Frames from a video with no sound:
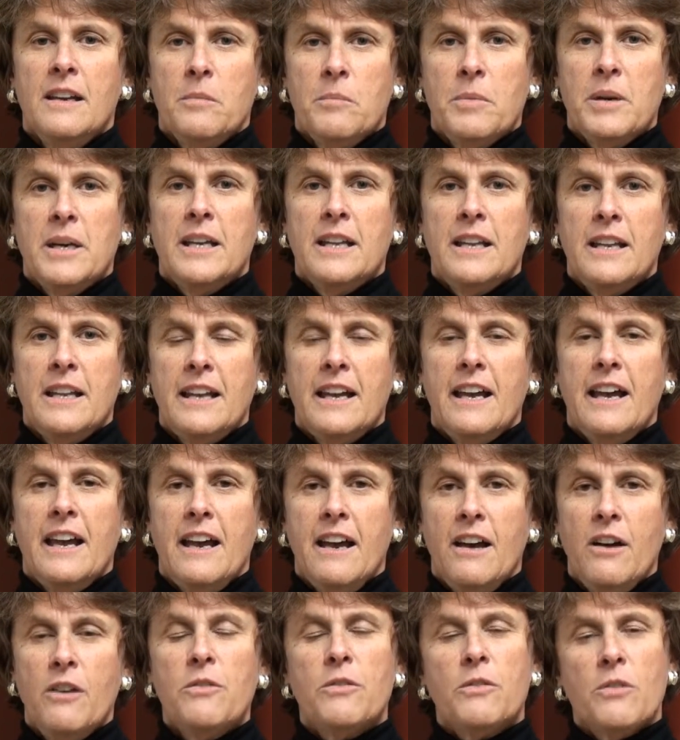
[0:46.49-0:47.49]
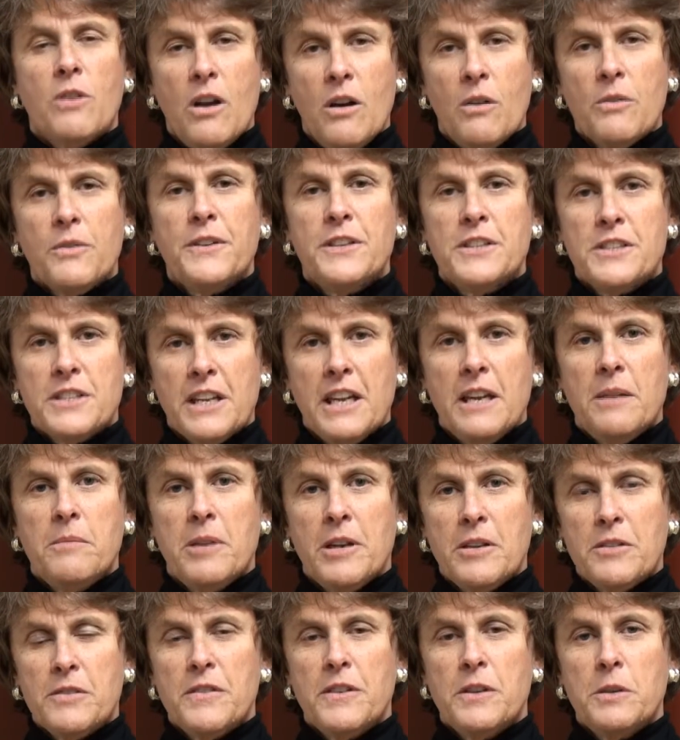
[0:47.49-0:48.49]
But overall, with this game,
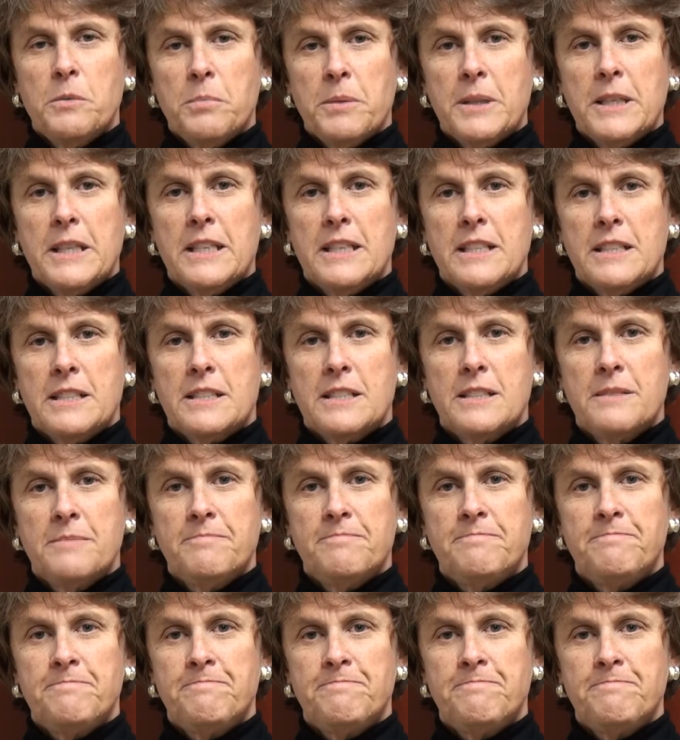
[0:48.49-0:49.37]
I was very pleased.